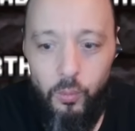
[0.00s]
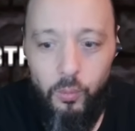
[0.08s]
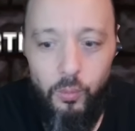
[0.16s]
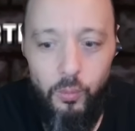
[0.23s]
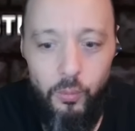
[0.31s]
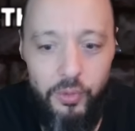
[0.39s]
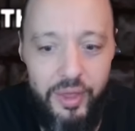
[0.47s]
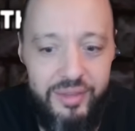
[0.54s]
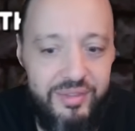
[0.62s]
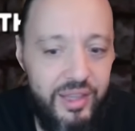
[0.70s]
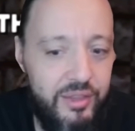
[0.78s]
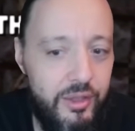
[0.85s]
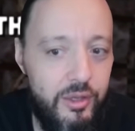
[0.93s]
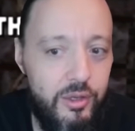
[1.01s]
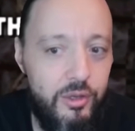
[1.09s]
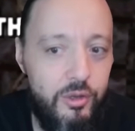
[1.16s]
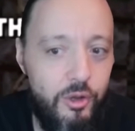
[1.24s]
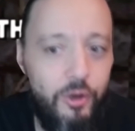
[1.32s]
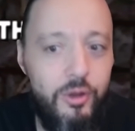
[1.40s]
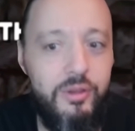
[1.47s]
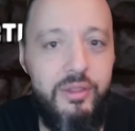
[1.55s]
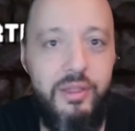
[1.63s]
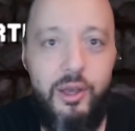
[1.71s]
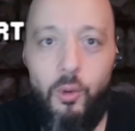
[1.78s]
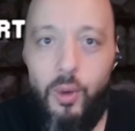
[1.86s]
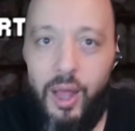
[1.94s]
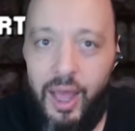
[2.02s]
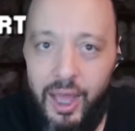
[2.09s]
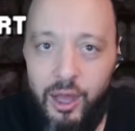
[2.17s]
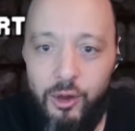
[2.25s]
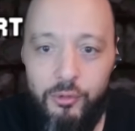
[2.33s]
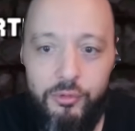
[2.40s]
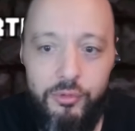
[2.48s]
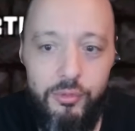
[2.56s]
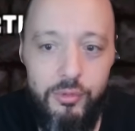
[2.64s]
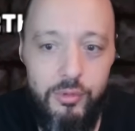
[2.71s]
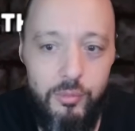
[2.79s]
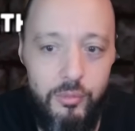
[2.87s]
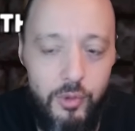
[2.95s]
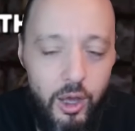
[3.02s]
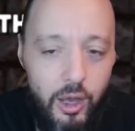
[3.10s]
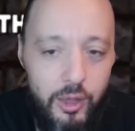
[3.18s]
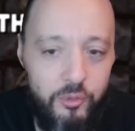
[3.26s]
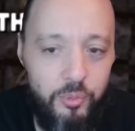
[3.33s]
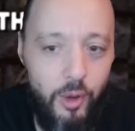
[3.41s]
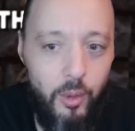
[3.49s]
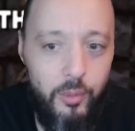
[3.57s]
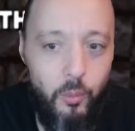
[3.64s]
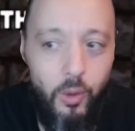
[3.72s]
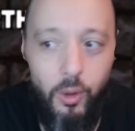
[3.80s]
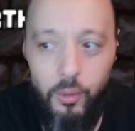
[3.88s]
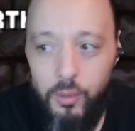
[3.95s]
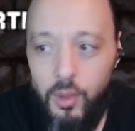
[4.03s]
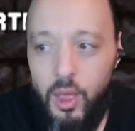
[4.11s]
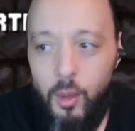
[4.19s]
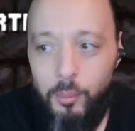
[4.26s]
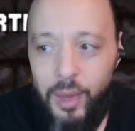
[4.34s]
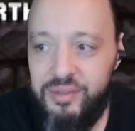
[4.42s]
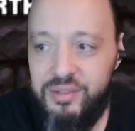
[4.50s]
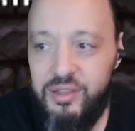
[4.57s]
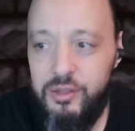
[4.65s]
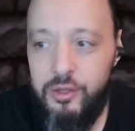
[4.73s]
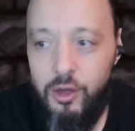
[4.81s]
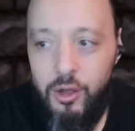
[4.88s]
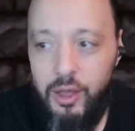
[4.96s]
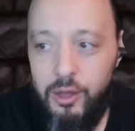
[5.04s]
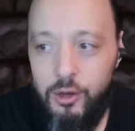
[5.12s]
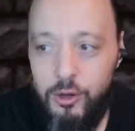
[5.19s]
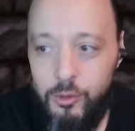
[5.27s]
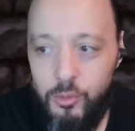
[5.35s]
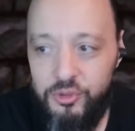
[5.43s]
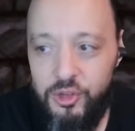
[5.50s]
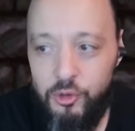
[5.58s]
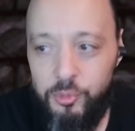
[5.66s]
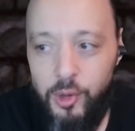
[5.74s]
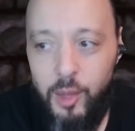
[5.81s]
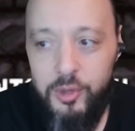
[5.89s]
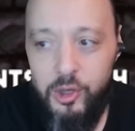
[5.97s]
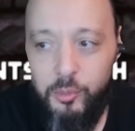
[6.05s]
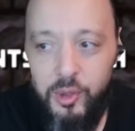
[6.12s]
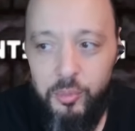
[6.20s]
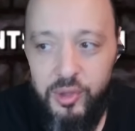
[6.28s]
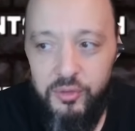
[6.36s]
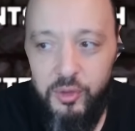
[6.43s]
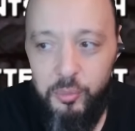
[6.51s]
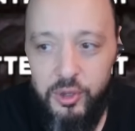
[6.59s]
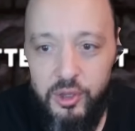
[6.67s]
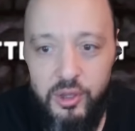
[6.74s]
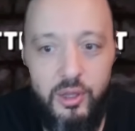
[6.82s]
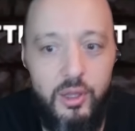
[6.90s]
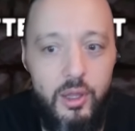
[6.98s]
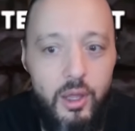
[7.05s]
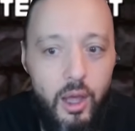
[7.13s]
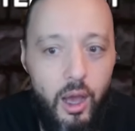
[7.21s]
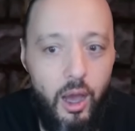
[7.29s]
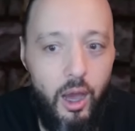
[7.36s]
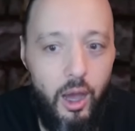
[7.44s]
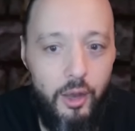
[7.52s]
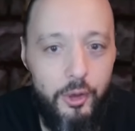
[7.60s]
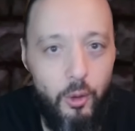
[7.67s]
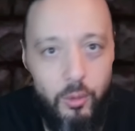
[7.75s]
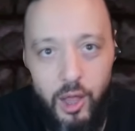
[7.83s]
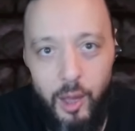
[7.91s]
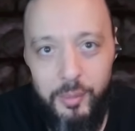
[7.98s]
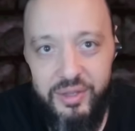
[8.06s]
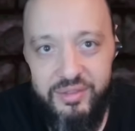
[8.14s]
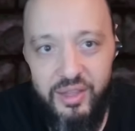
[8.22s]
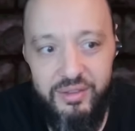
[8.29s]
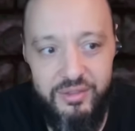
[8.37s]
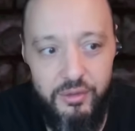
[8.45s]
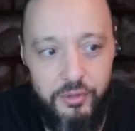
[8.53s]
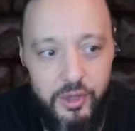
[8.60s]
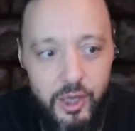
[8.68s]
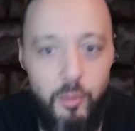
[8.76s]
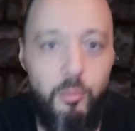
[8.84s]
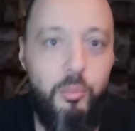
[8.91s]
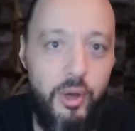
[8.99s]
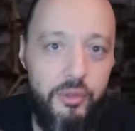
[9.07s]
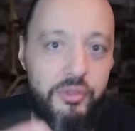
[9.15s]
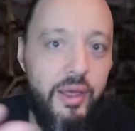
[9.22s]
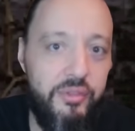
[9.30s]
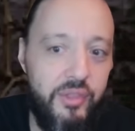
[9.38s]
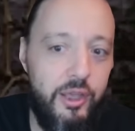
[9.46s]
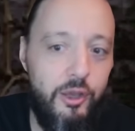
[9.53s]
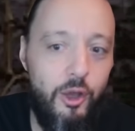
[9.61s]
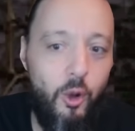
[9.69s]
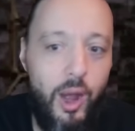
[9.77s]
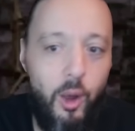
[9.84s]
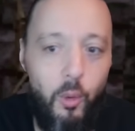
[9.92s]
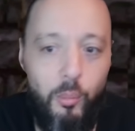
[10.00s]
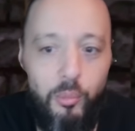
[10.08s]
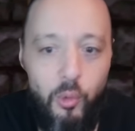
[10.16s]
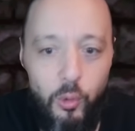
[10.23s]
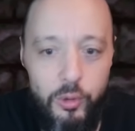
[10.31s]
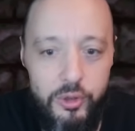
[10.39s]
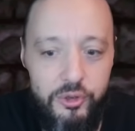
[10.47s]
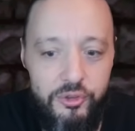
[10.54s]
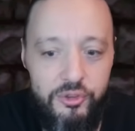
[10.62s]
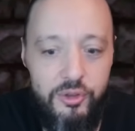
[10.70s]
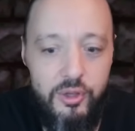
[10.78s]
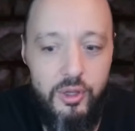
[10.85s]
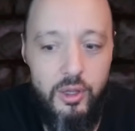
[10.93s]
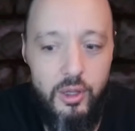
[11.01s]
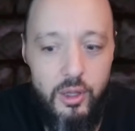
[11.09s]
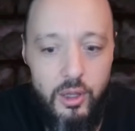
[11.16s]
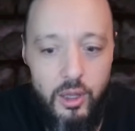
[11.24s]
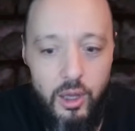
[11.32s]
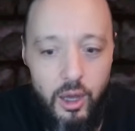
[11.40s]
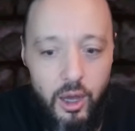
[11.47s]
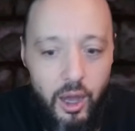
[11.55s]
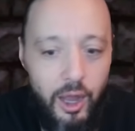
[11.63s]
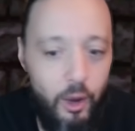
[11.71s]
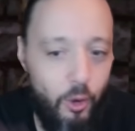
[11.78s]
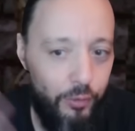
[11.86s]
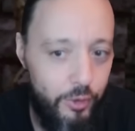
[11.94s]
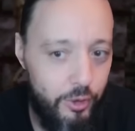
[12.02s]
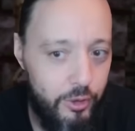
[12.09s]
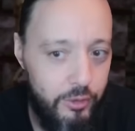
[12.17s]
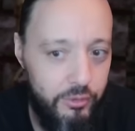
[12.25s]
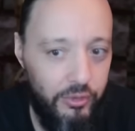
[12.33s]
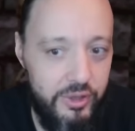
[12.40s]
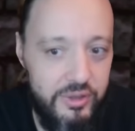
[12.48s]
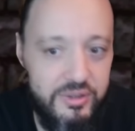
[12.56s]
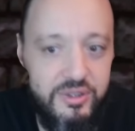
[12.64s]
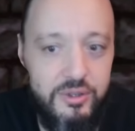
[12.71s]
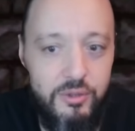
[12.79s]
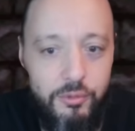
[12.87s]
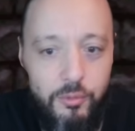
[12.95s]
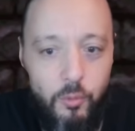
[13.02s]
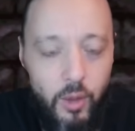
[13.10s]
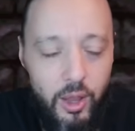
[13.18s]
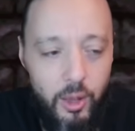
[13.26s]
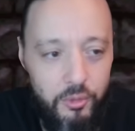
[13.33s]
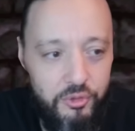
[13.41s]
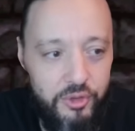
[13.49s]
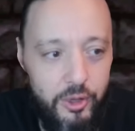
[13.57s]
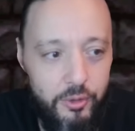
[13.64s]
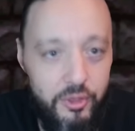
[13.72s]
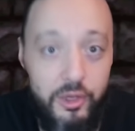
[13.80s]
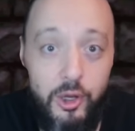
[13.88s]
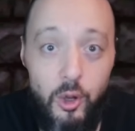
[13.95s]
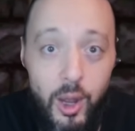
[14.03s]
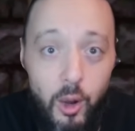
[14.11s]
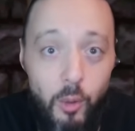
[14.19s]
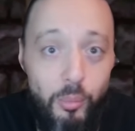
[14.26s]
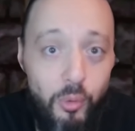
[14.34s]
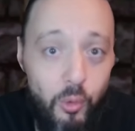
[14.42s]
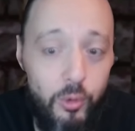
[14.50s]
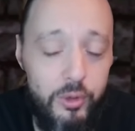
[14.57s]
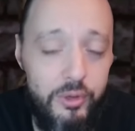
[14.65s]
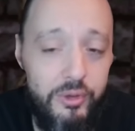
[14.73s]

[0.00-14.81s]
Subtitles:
they said that currently they don't have, it's probably, well, basically all I heard was that it's probably going to be PvP, no lobbies as of yet, but that they know how important, I overheard this while I was there, that they know how important